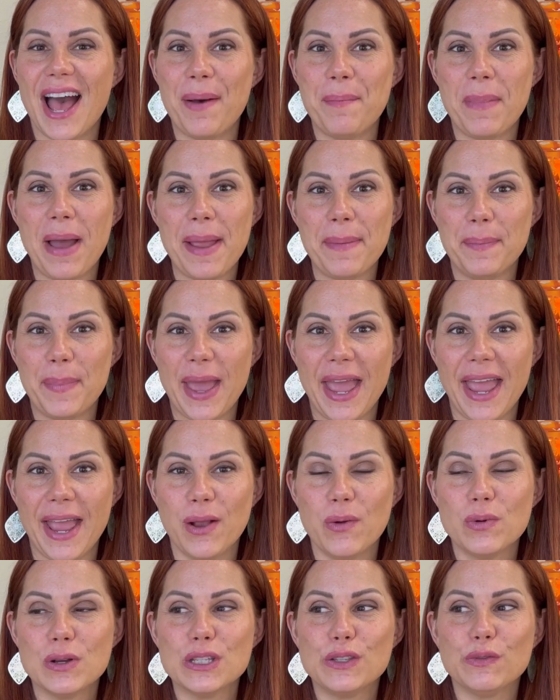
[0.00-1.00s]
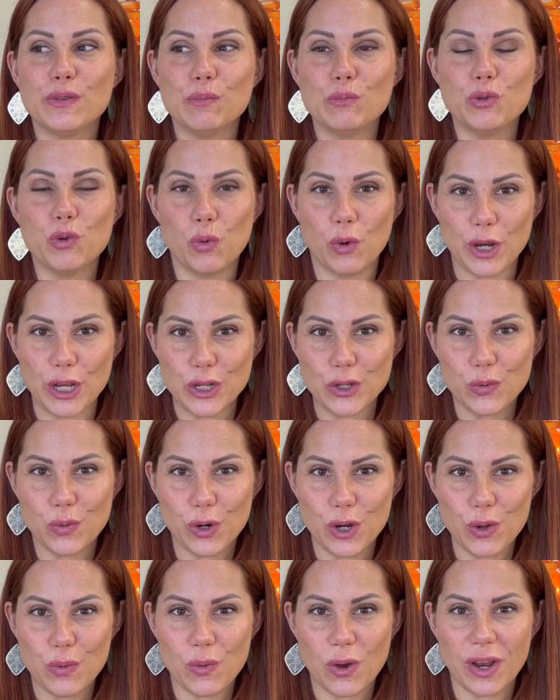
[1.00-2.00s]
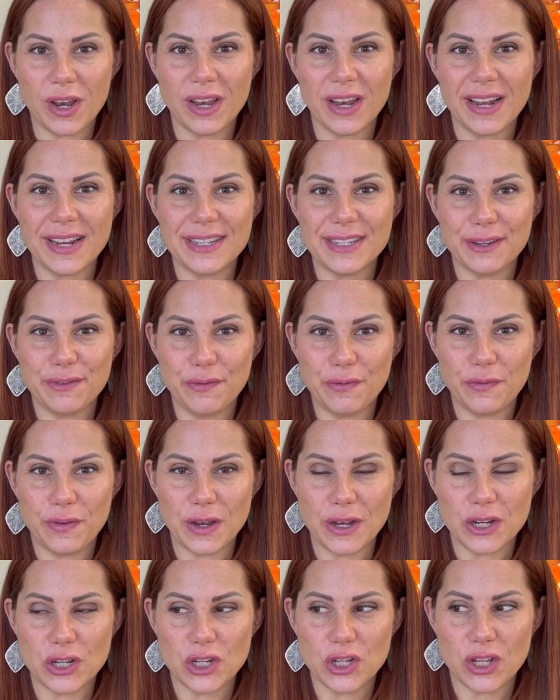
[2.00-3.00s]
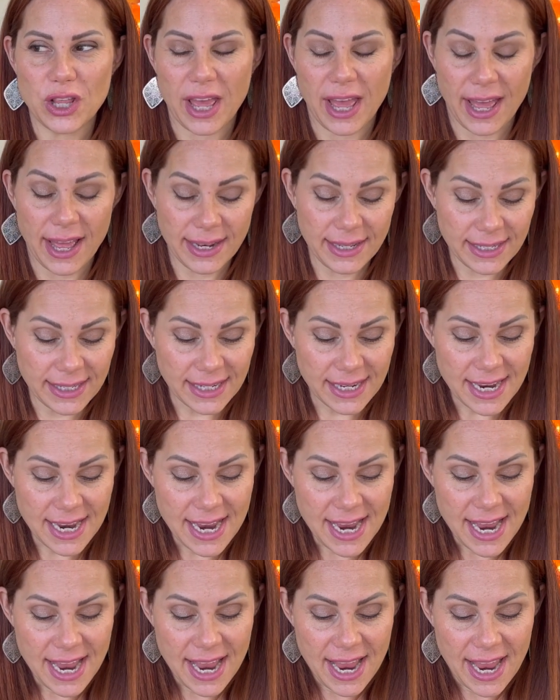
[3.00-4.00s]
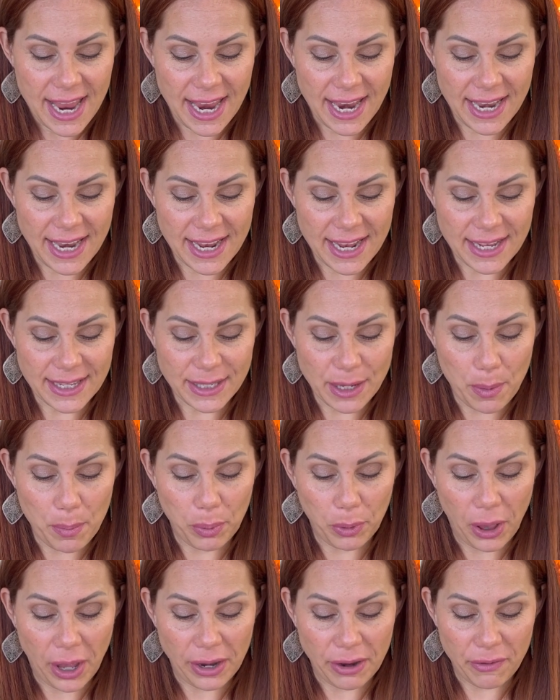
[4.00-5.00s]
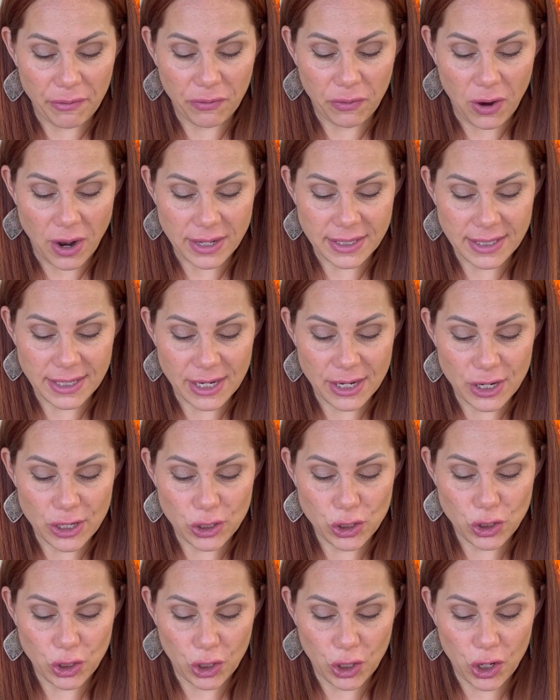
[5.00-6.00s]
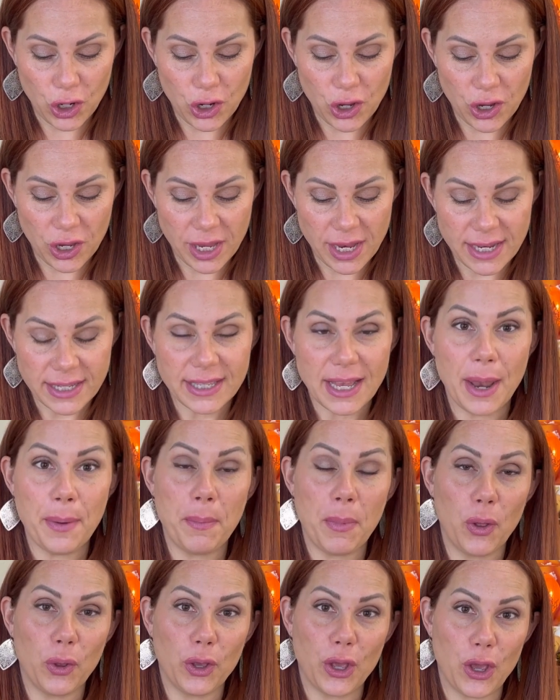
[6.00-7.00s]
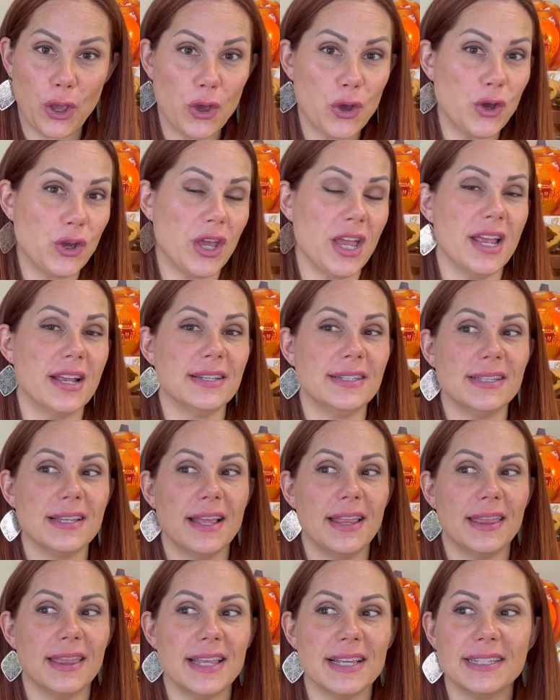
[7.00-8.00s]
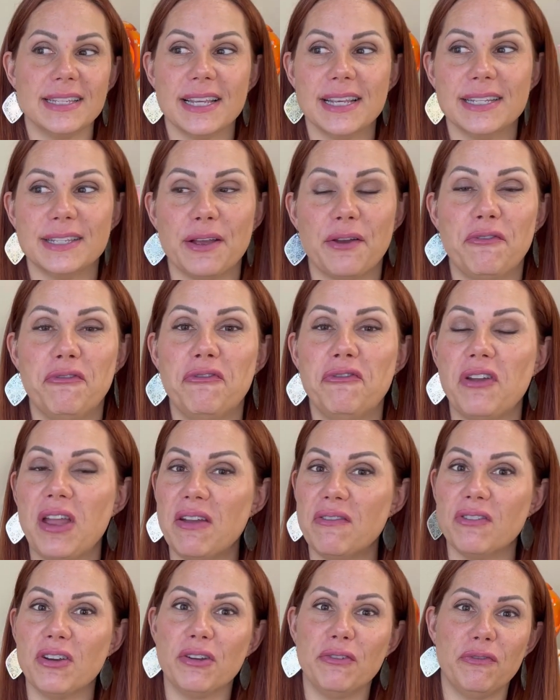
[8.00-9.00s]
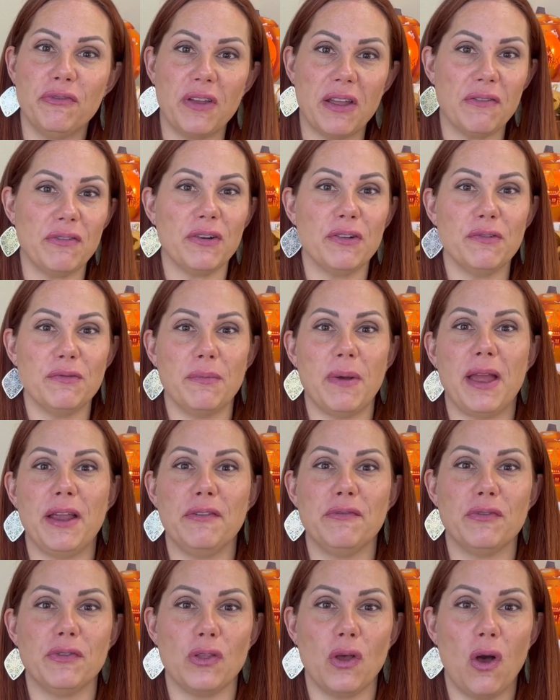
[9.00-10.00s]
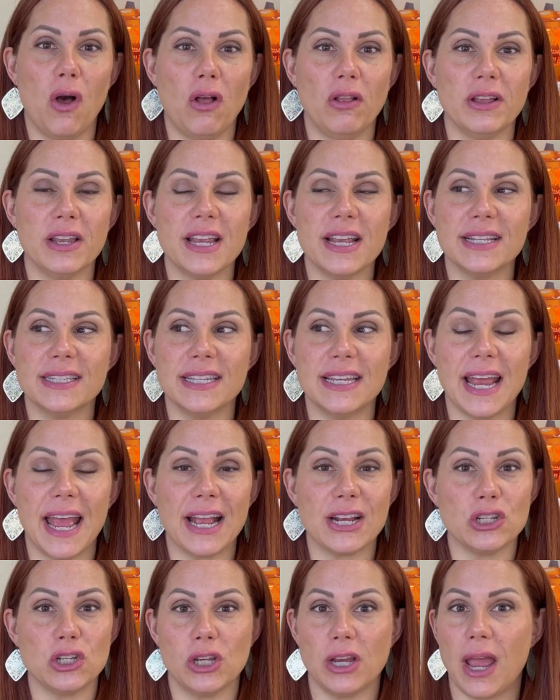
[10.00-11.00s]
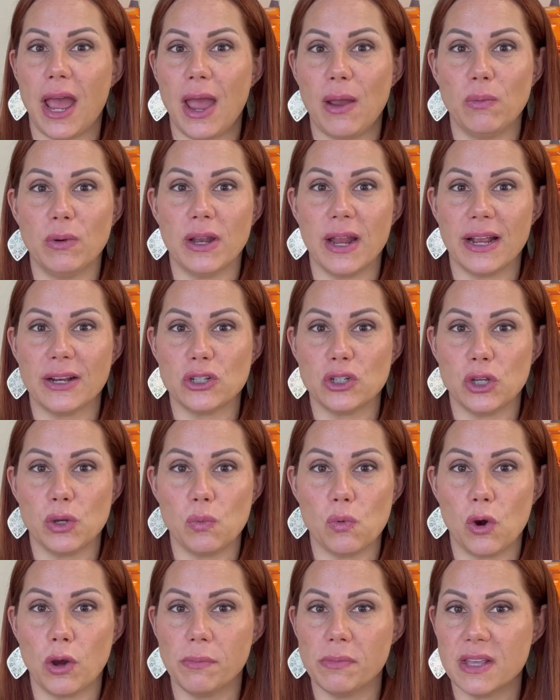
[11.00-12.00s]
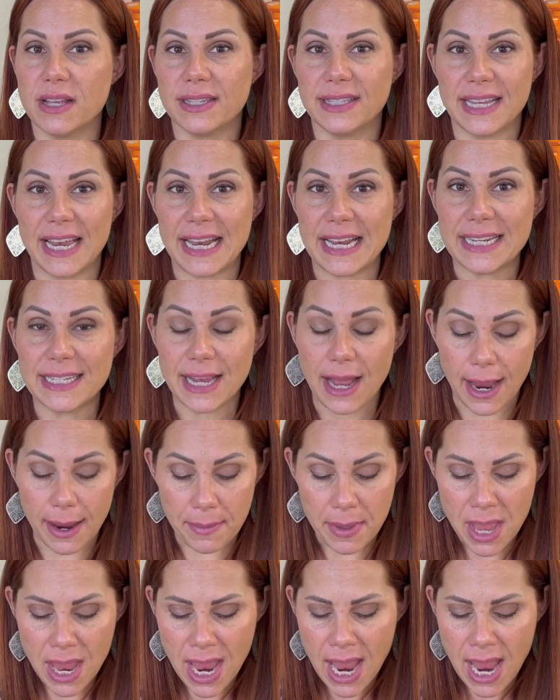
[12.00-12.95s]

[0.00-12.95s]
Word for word: My bag was from 2021 and I did finish that. It is a blend of frosted sugar cookies and milk and cookies. This is a favorite, favorite of mine for the holidays. And actually, I would actually warm this anytime.